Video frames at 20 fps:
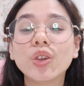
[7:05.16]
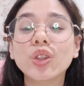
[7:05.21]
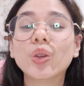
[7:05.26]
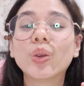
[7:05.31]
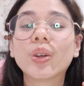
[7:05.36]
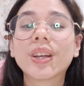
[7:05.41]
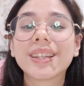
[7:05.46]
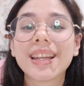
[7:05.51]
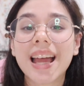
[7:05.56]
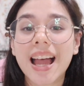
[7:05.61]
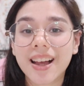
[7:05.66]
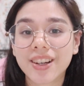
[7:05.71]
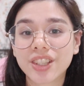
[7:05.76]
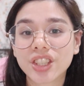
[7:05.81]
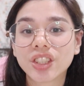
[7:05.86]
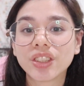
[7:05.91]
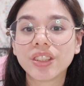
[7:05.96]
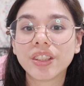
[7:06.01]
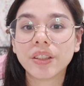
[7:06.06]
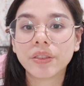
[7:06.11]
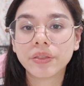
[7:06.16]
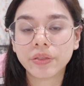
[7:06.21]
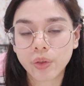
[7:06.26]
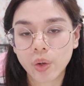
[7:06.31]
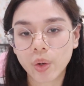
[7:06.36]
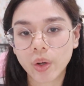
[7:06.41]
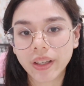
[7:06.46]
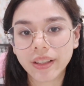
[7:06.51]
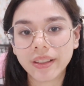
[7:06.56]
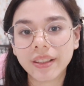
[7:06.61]
you can actually
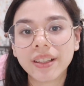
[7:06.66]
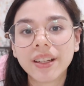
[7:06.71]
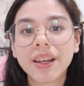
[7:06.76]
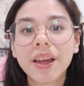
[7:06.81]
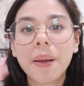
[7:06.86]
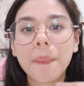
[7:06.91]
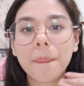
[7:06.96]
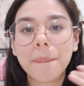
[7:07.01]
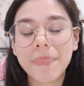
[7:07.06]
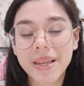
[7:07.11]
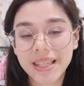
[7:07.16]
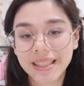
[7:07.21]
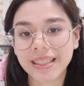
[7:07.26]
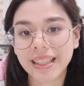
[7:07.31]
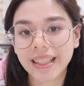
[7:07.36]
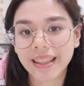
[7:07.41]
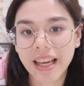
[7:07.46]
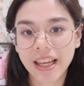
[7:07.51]
avoid missing